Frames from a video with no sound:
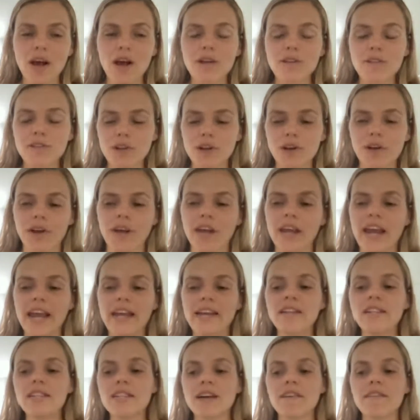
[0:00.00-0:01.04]
So
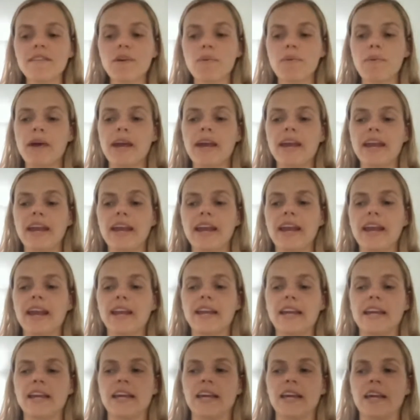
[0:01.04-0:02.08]
anytime that we're
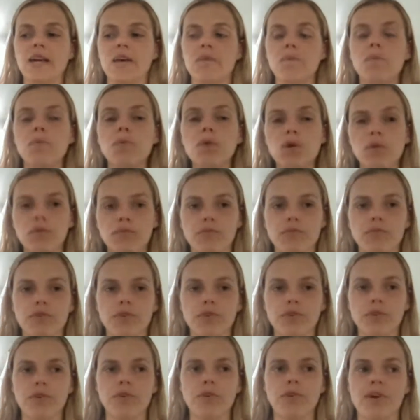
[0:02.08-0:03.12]
eating more
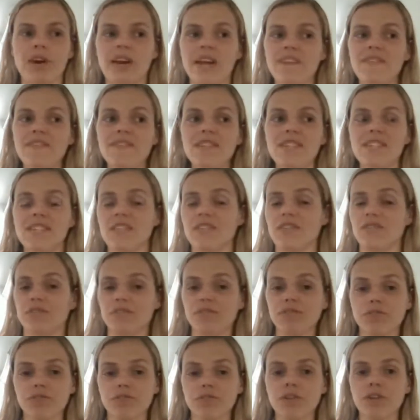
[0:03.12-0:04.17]
food or even
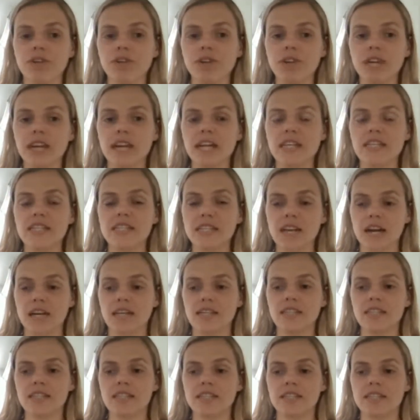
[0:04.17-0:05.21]
different food, it
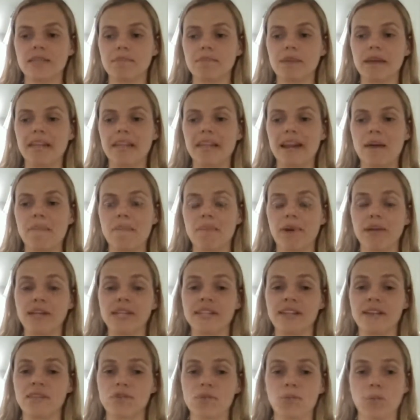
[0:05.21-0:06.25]
does mean that our bodies
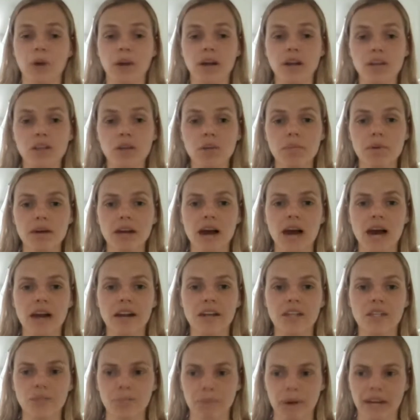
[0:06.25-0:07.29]
have to work a little bit harder
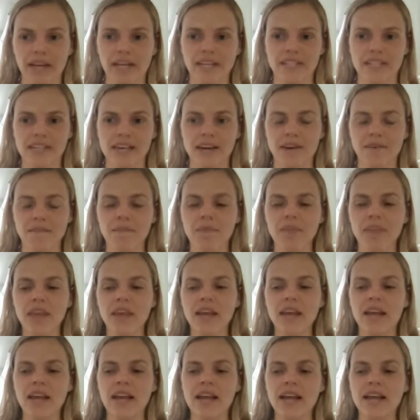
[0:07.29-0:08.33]
to break it down.
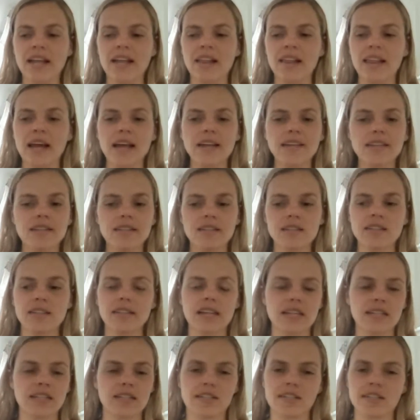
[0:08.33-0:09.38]
That doesn't
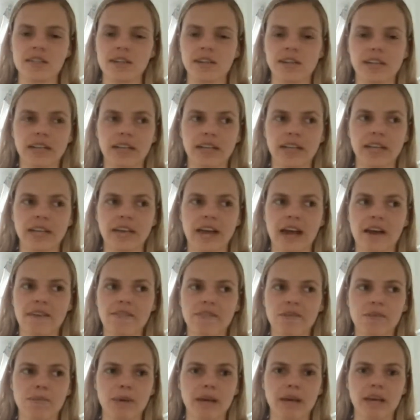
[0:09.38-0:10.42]
necessarily have
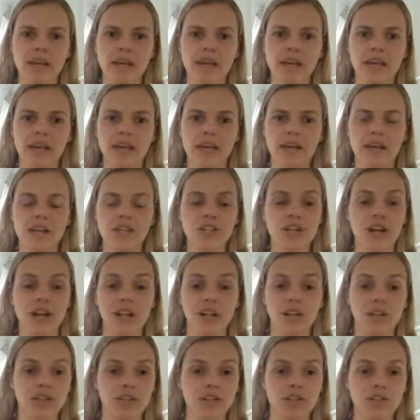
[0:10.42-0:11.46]
to be a
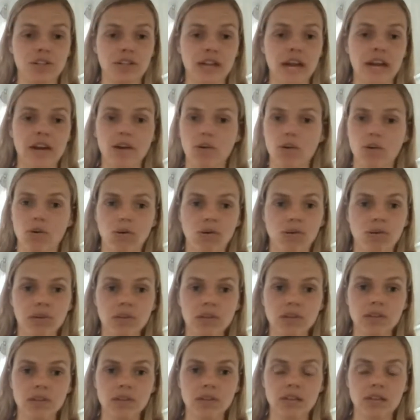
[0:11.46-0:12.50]
challenge at
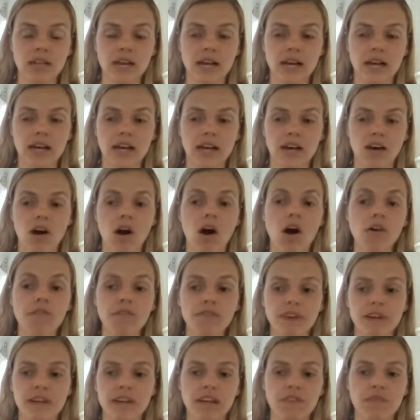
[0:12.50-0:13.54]
all.
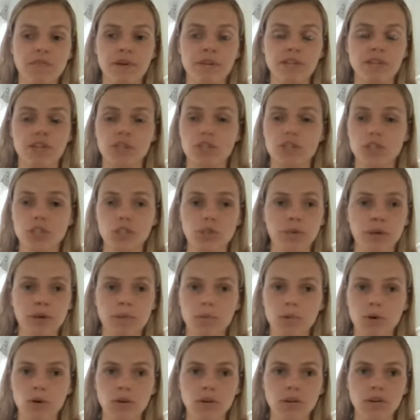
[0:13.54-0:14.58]
Often if we're just chewing
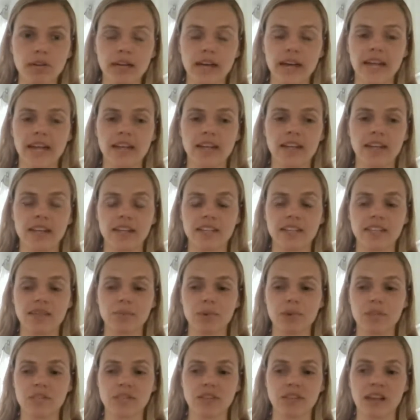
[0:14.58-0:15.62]
more, and this is
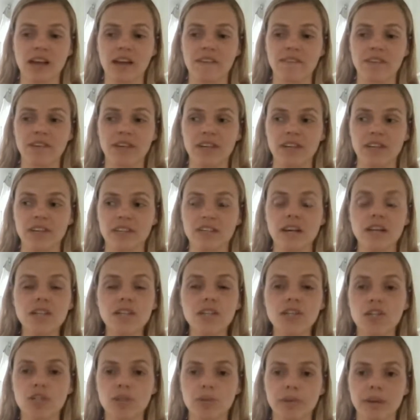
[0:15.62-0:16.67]
what saliva does,
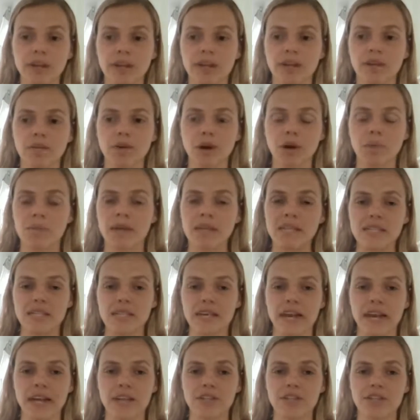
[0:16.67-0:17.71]
chewing or
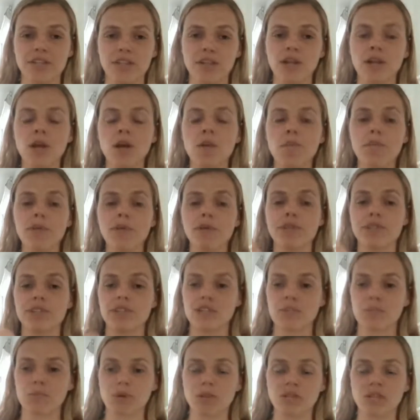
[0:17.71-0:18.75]
mastication
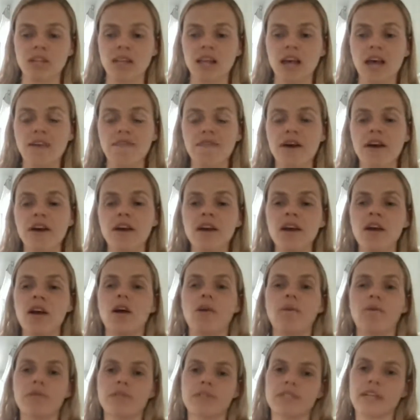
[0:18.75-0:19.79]
produces more saliva,
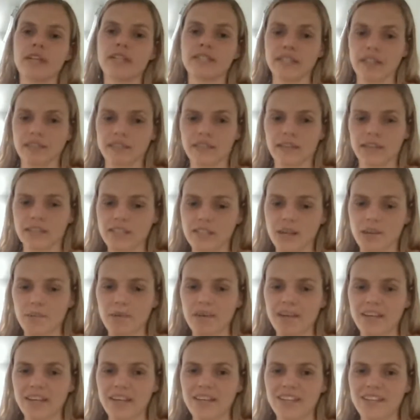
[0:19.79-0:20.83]
which then tells our
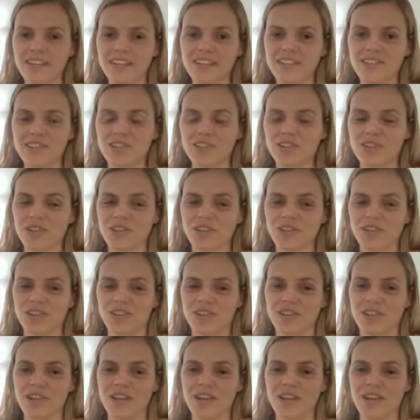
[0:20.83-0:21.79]
stomach to